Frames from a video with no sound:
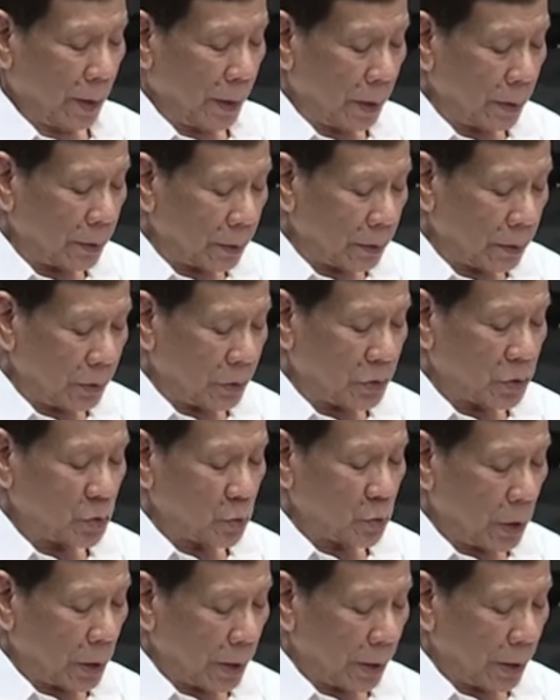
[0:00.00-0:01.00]
That
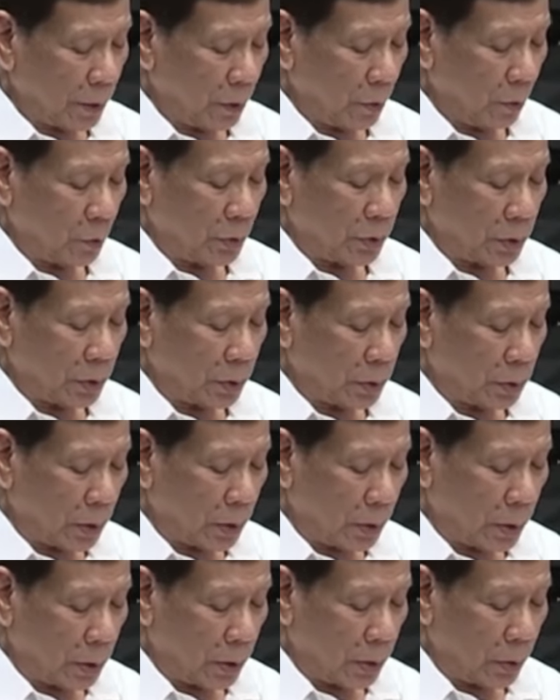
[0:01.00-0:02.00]
is why
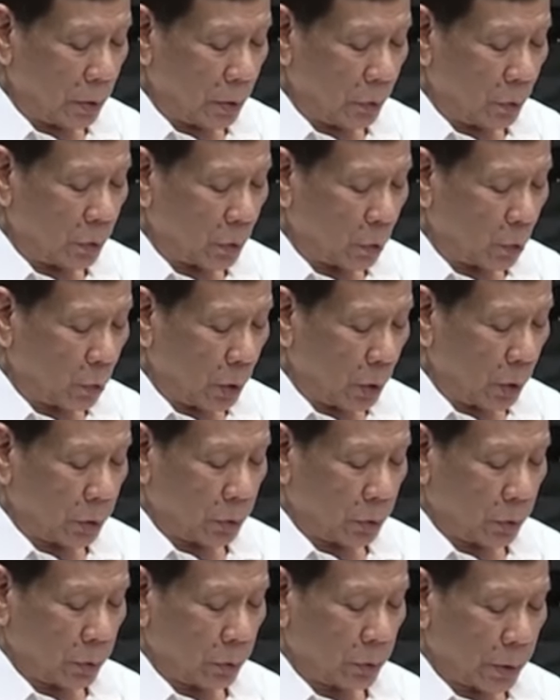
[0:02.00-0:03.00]
when the
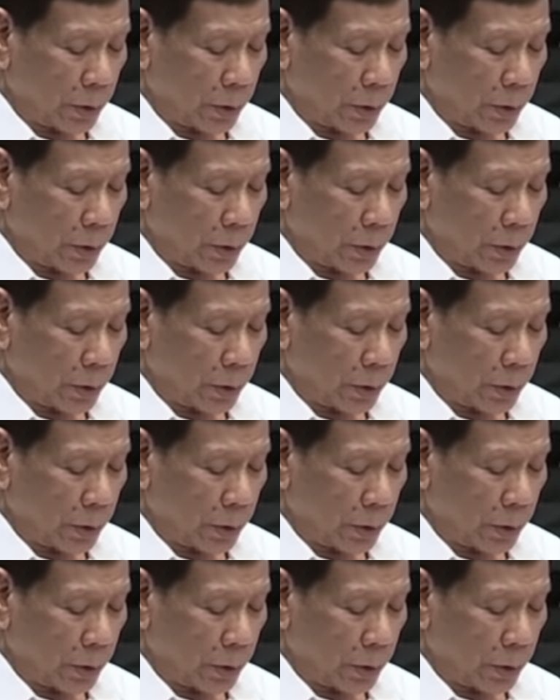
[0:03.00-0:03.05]
war